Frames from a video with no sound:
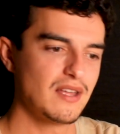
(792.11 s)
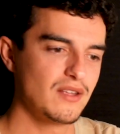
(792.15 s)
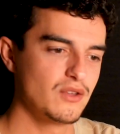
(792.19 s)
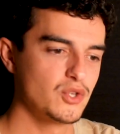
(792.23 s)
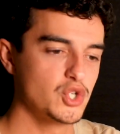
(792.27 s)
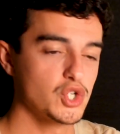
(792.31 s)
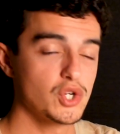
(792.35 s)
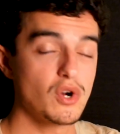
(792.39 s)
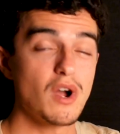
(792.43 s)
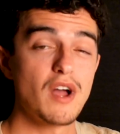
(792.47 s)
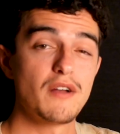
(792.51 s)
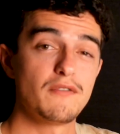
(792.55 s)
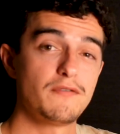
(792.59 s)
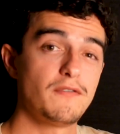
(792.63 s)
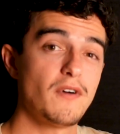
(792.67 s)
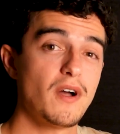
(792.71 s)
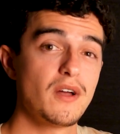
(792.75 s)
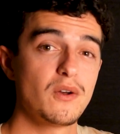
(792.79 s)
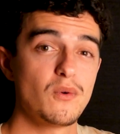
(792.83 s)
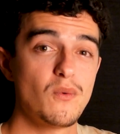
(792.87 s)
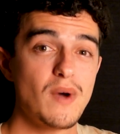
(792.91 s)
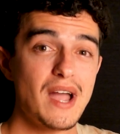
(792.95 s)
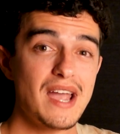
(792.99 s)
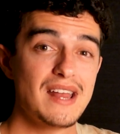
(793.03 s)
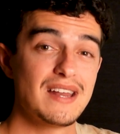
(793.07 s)
try and find
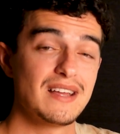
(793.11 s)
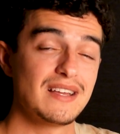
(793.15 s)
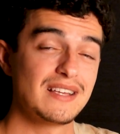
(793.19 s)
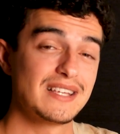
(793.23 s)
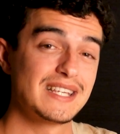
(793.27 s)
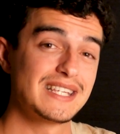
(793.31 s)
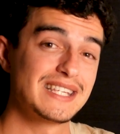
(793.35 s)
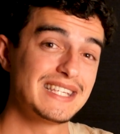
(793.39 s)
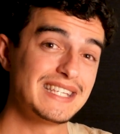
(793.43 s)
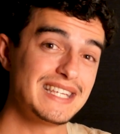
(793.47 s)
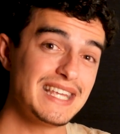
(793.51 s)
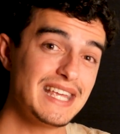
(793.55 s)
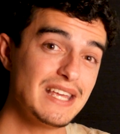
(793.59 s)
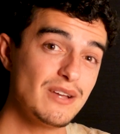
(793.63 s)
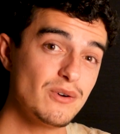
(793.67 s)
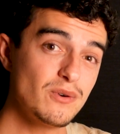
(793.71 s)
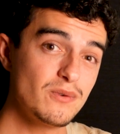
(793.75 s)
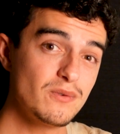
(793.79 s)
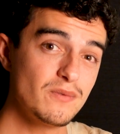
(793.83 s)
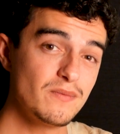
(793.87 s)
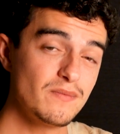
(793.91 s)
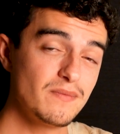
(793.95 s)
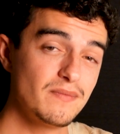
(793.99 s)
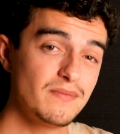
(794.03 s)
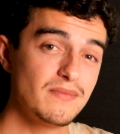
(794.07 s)
a way to
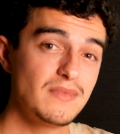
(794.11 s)
seal